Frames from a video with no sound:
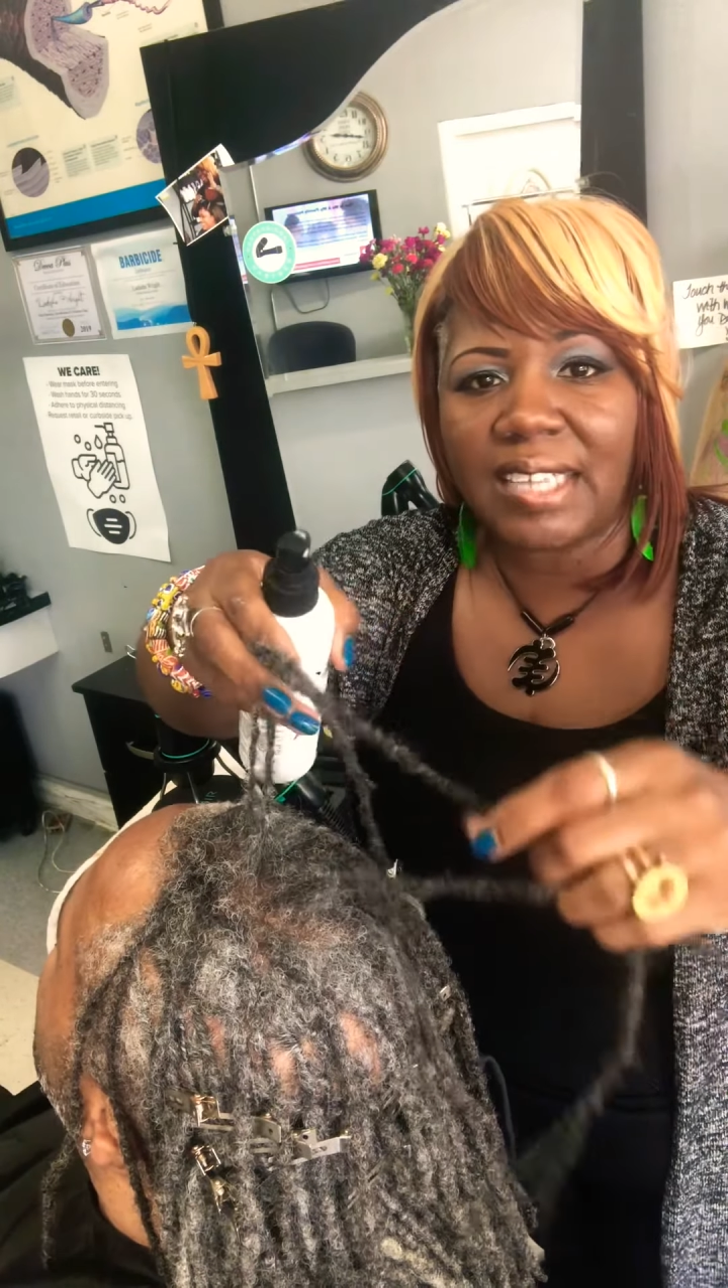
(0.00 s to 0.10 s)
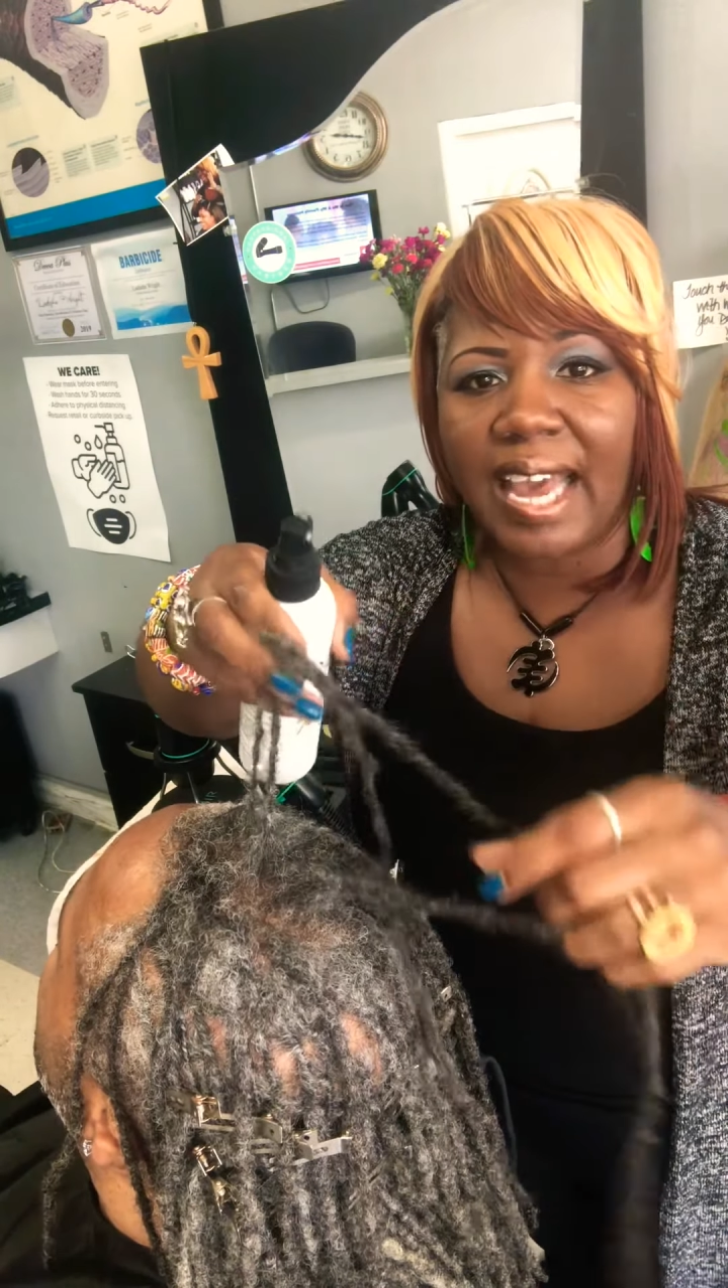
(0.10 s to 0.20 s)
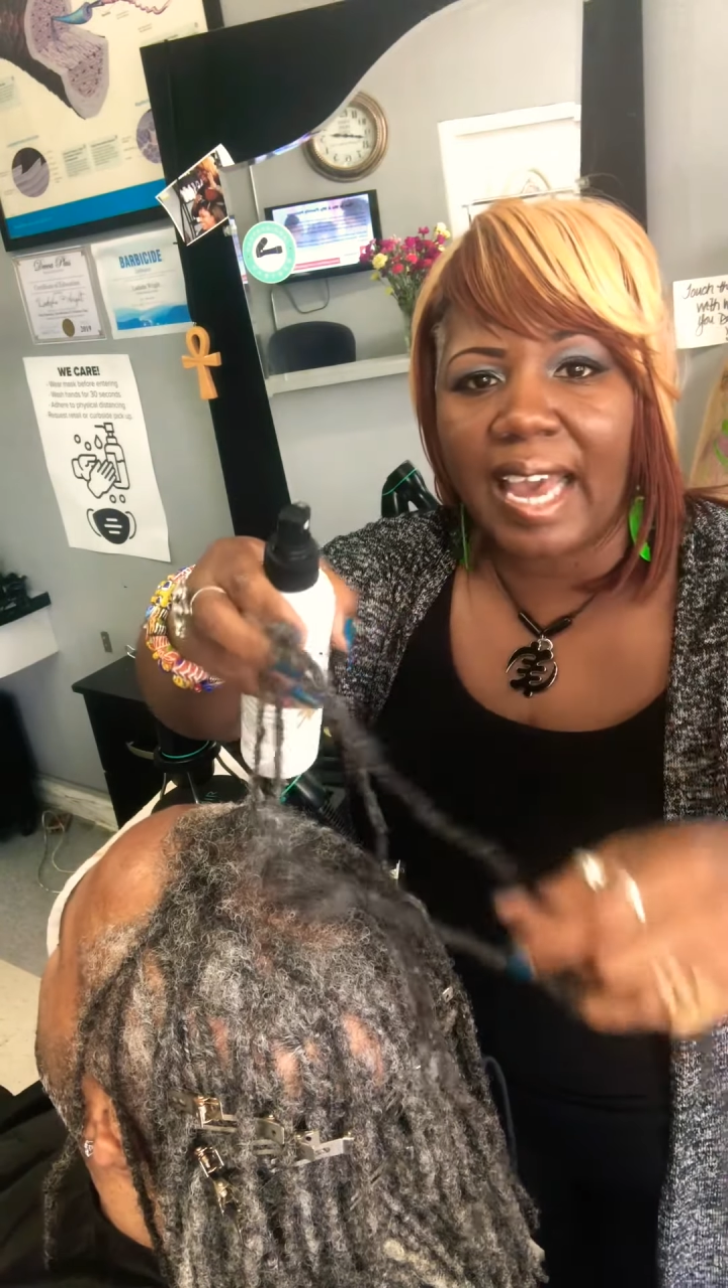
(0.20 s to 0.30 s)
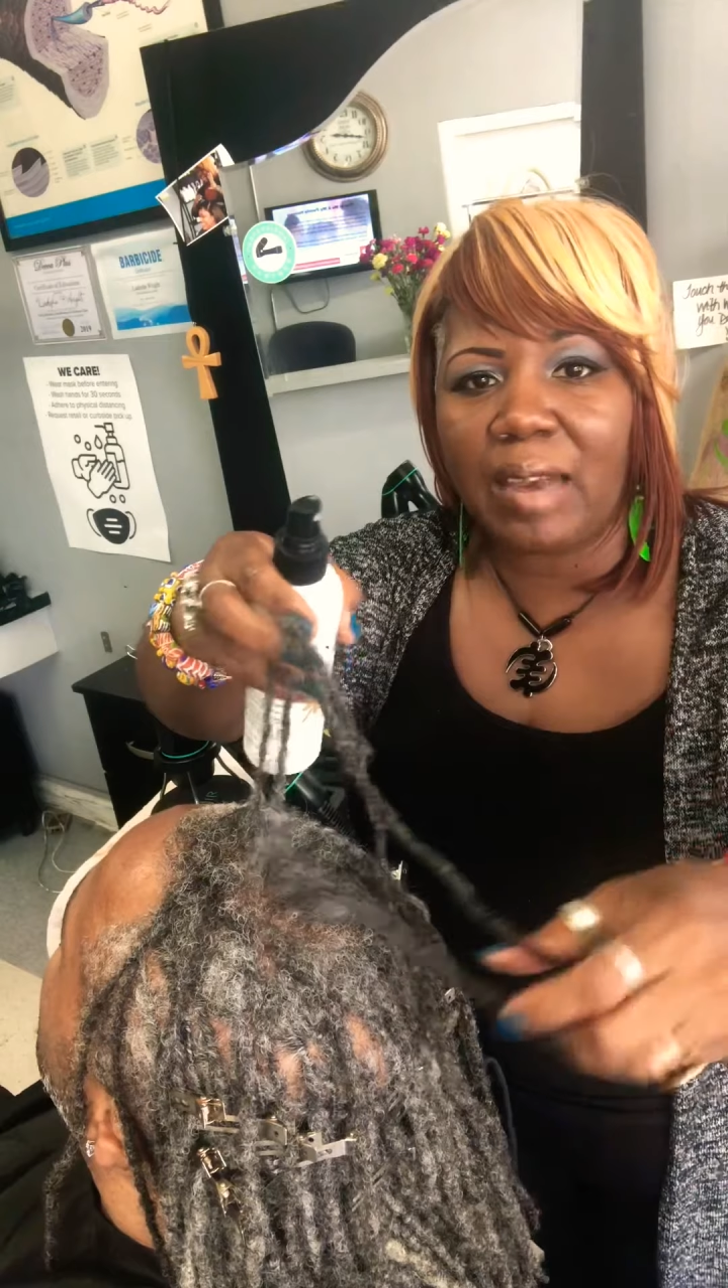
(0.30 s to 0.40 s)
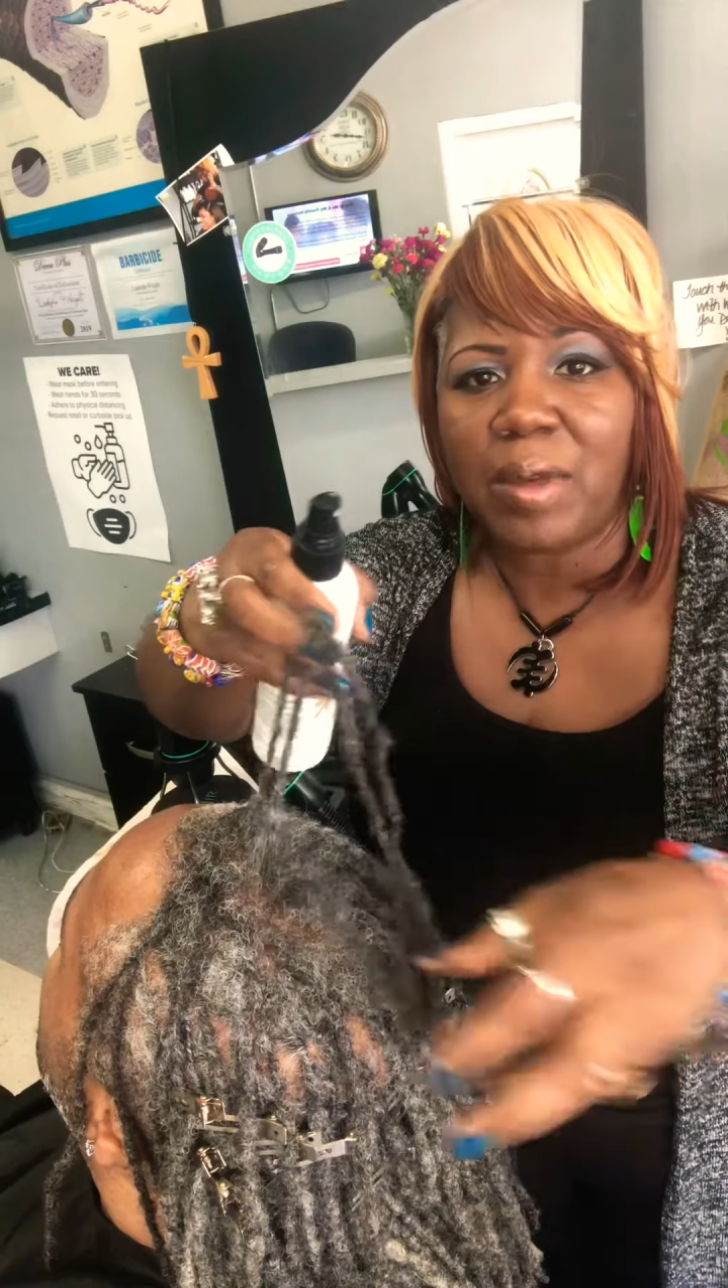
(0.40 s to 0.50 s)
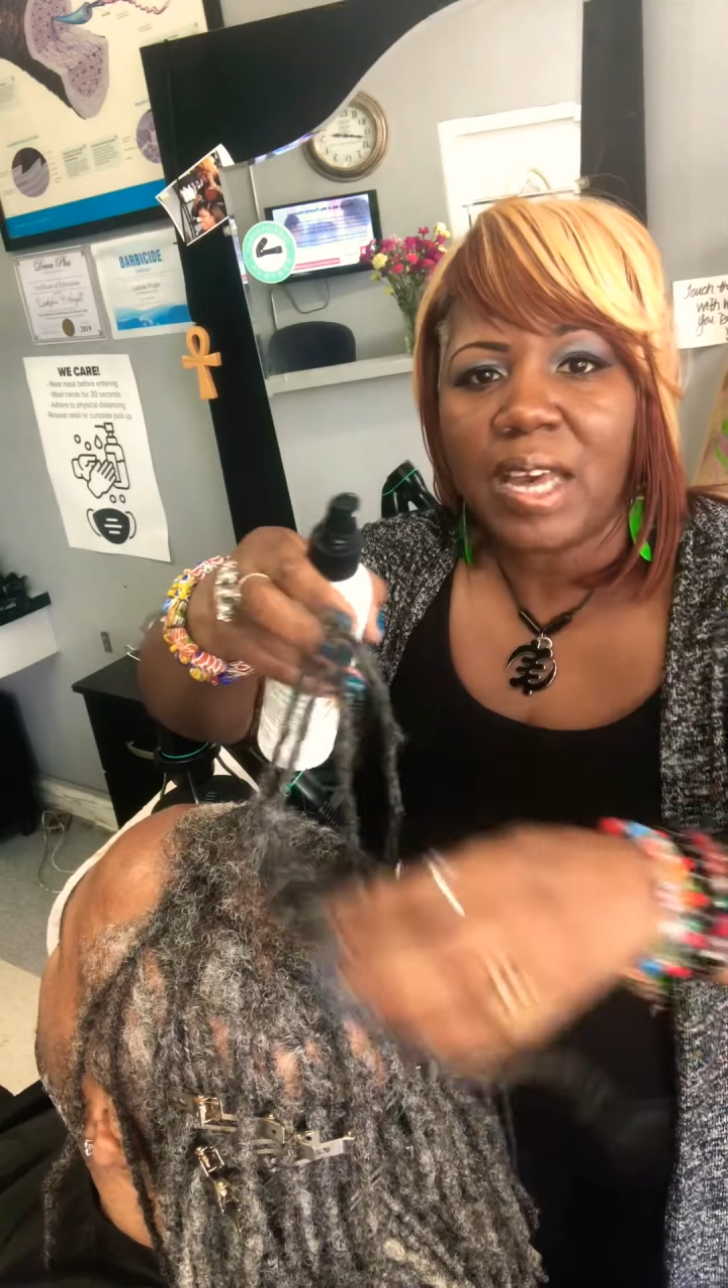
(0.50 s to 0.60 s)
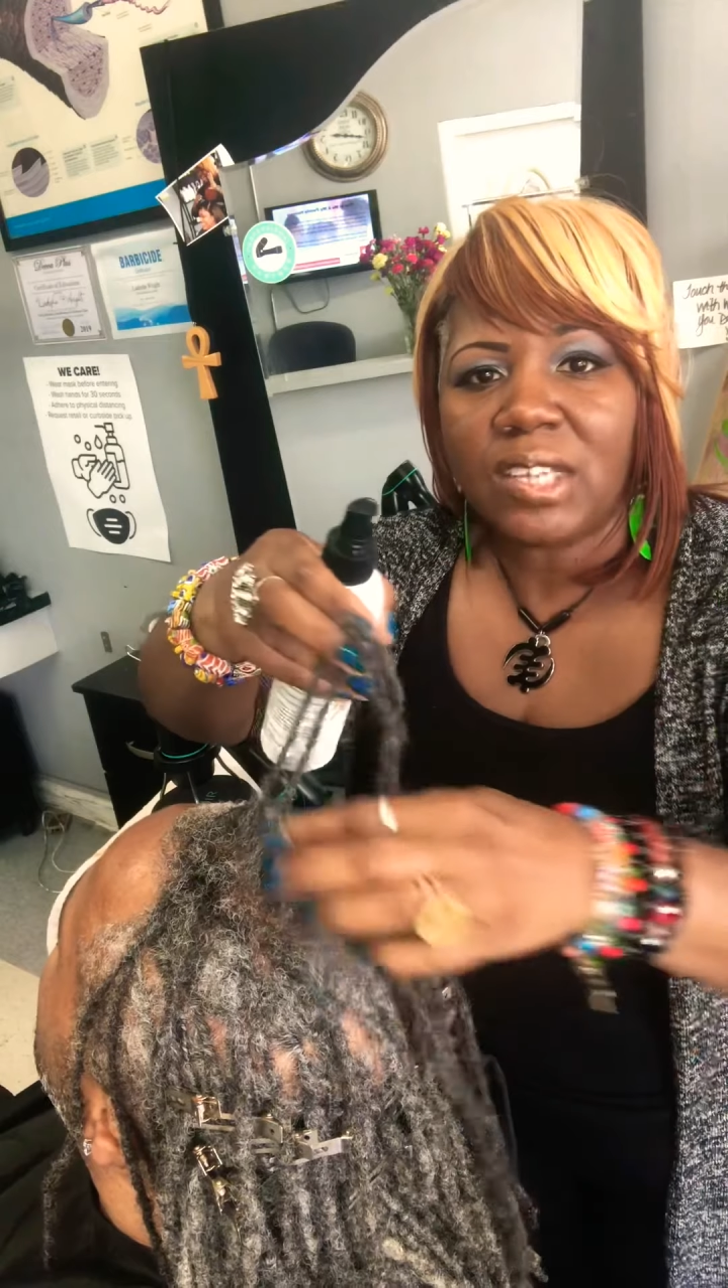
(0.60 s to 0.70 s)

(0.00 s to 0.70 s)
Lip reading: tang